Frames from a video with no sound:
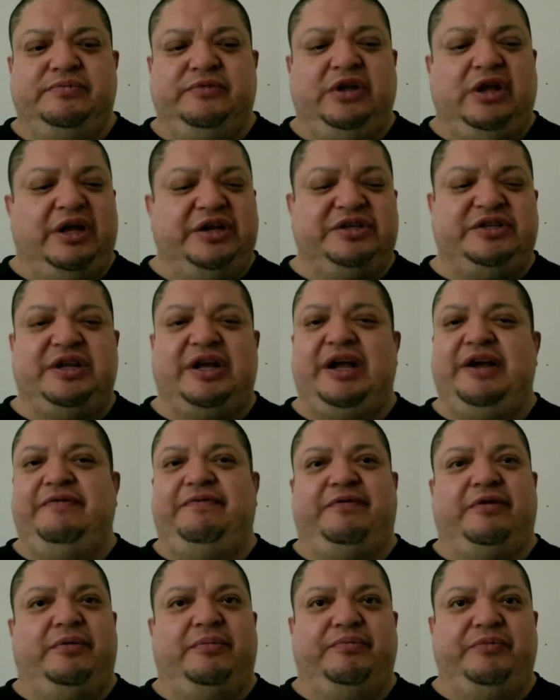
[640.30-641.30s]
Aside
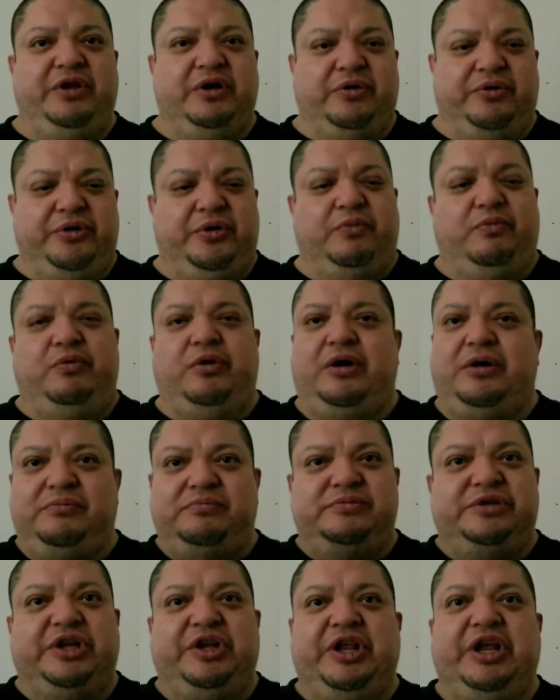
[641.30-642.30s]
from you know the
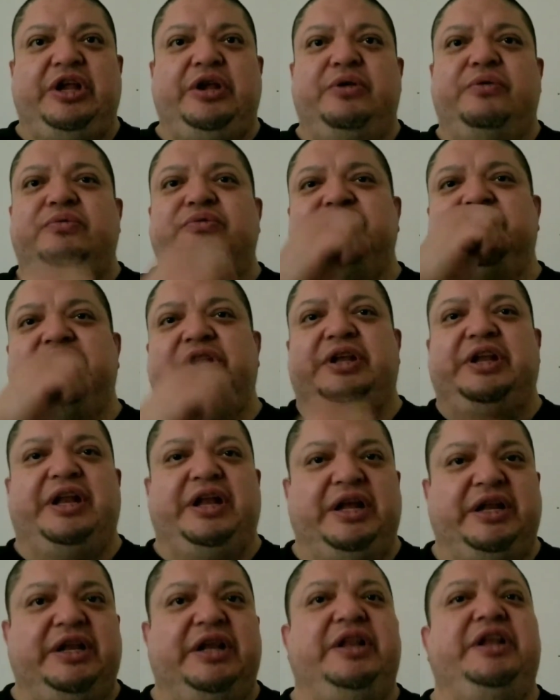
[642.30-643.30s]
rum that they use and, they,
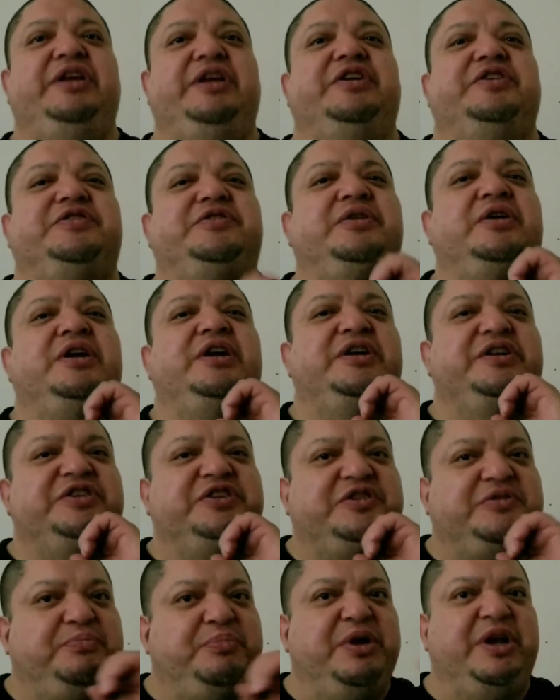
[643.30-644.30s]
and then they just
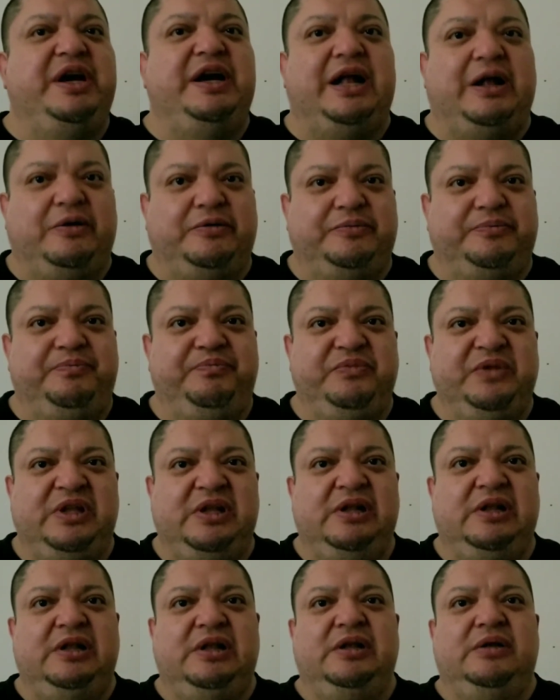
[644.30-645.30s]
spit it out
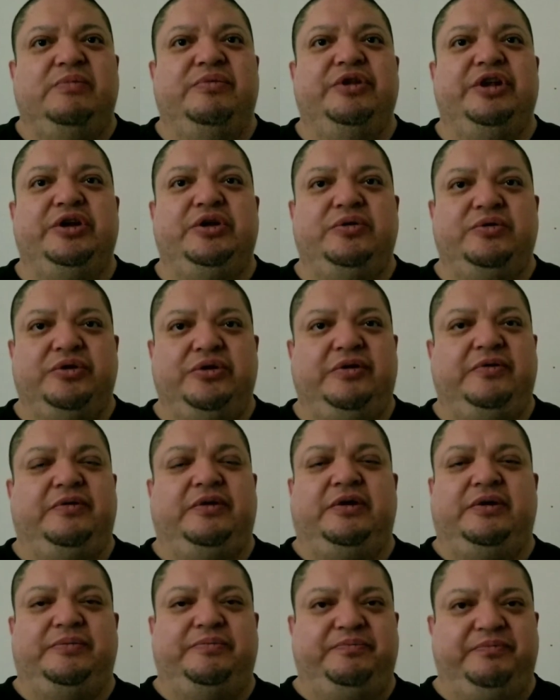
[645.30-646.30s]
when they do their
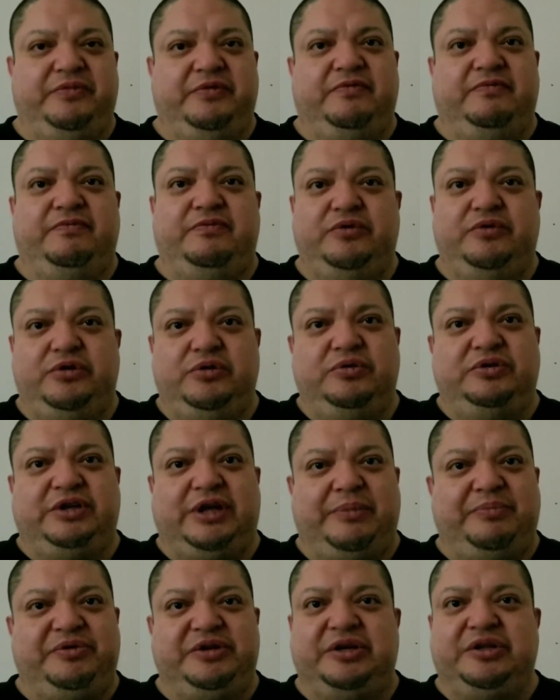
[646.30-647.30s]
um, voodoo
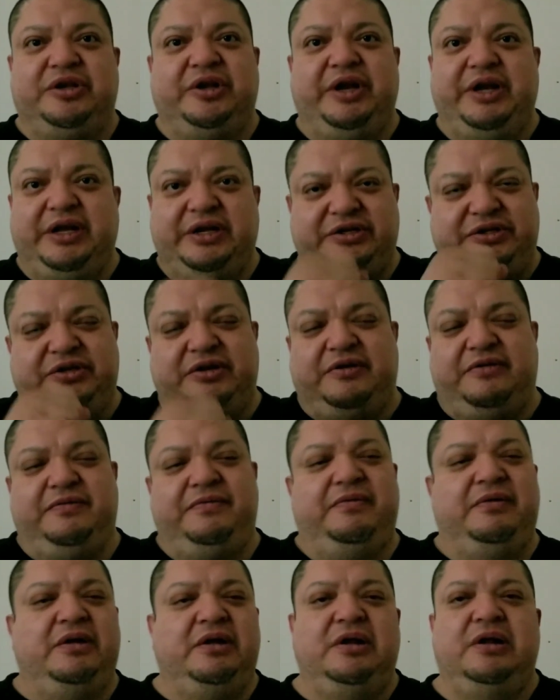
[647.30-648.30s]
type santeria stuff
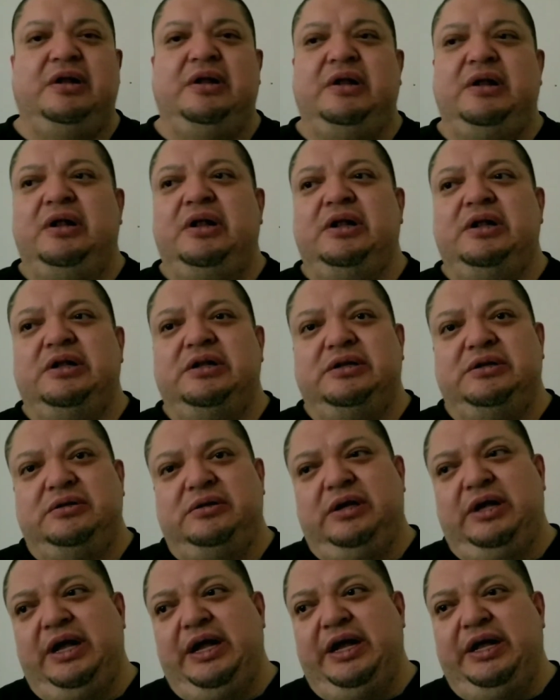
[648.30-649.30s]

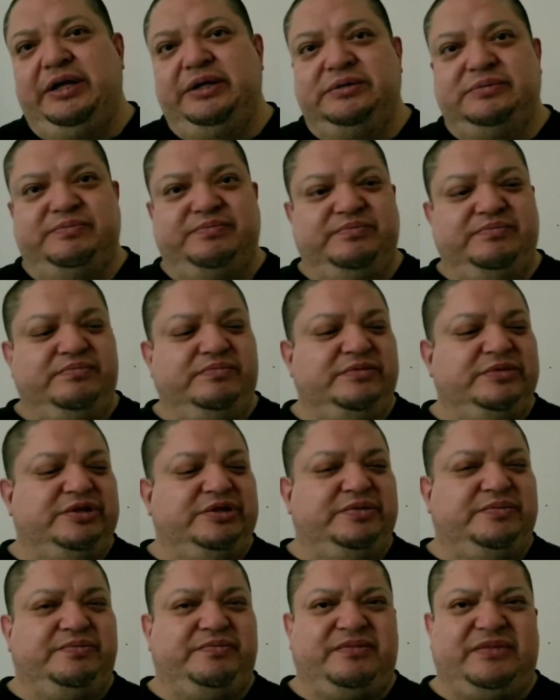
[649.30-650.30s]
and
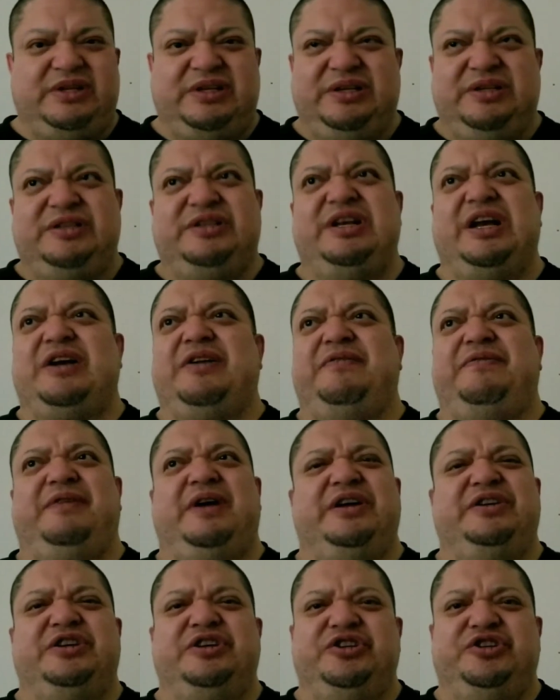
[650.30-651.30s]

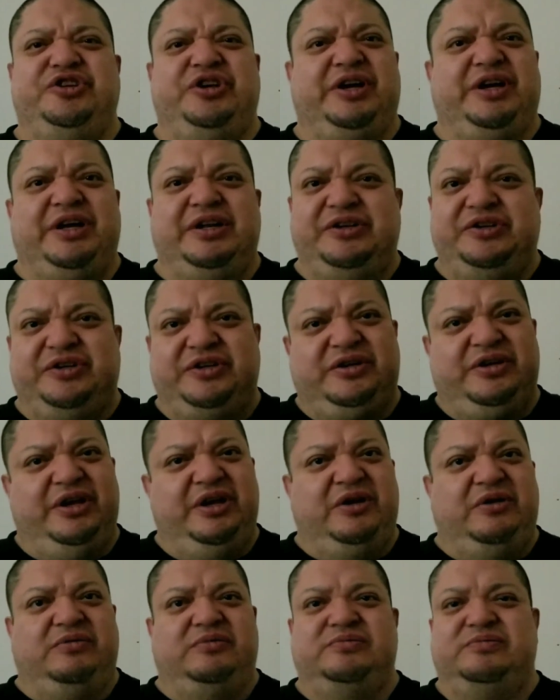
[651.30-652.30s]
sacrificing chickens, you
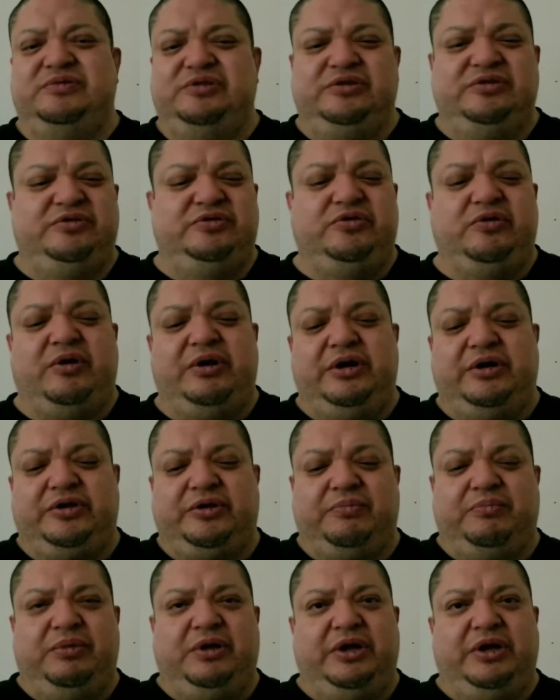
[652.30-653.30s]
know, drawing out the
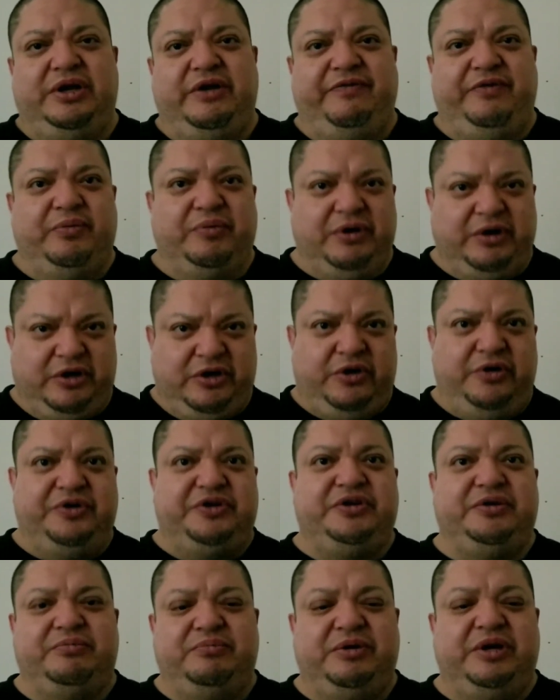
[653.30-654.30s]
blood if they want to curse
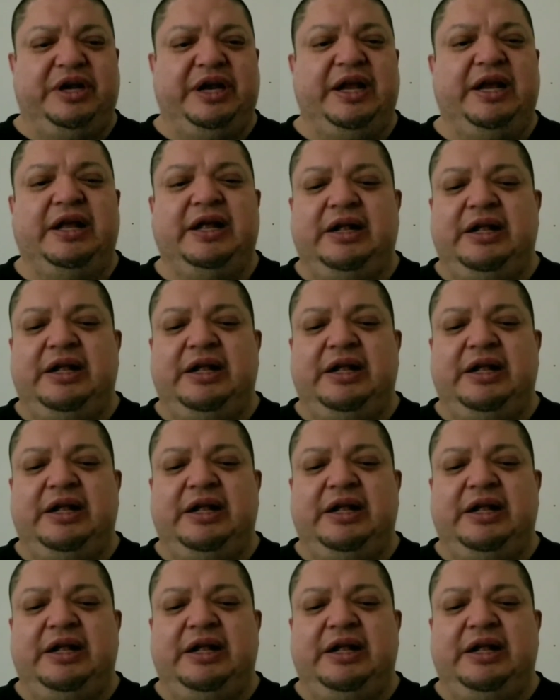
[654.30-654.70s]
somebody.